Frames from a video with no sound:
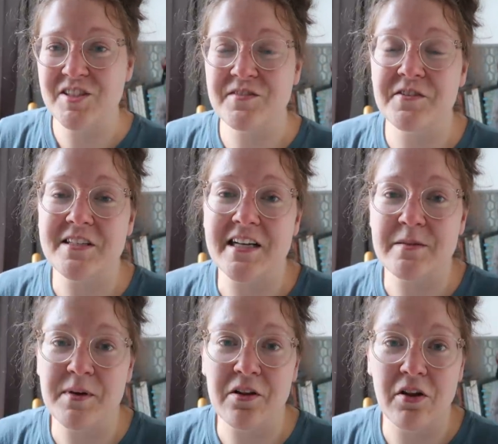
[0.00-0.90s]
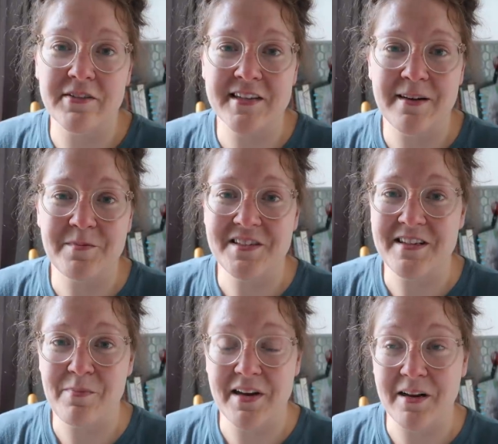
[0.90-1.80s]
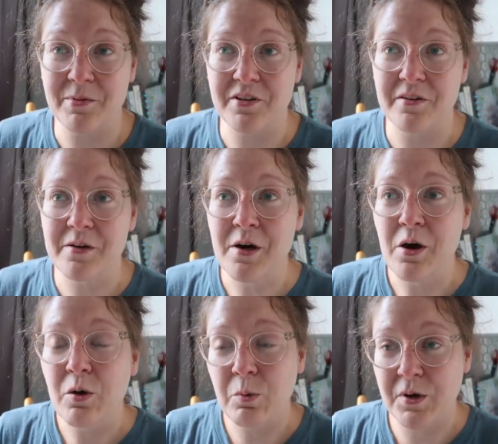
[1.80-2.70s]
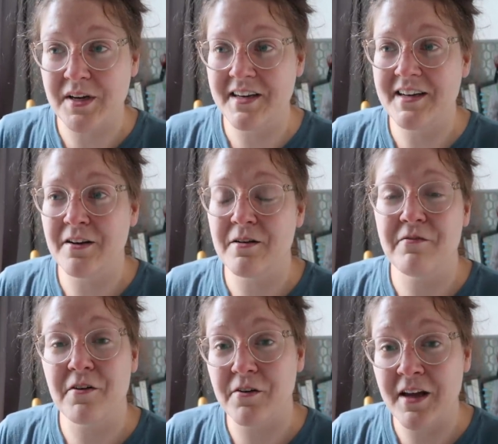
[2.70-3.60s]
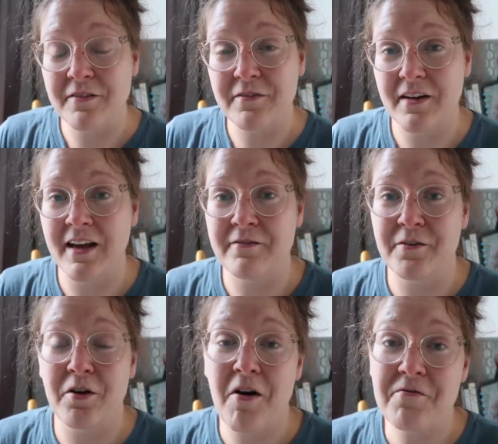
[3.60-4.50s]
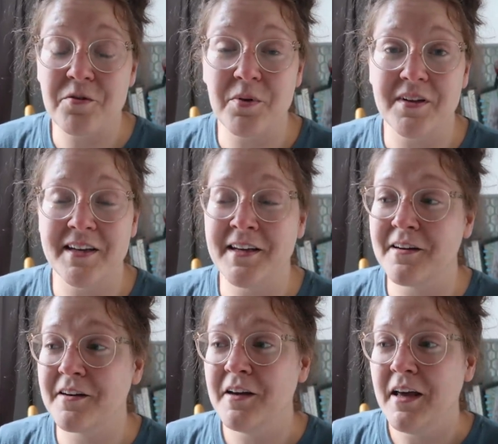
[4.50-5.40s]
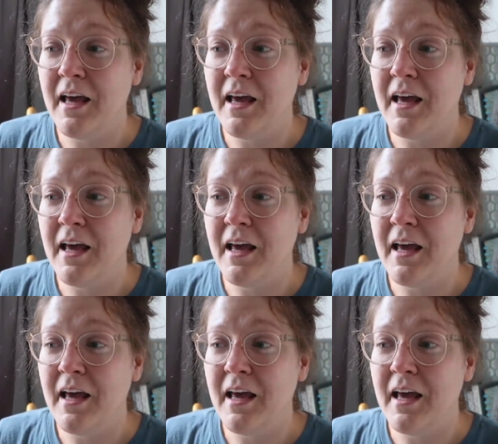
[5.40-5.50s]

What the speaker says: Just feels like it's been a long time since I've been able to work in here and feel comfortable in here.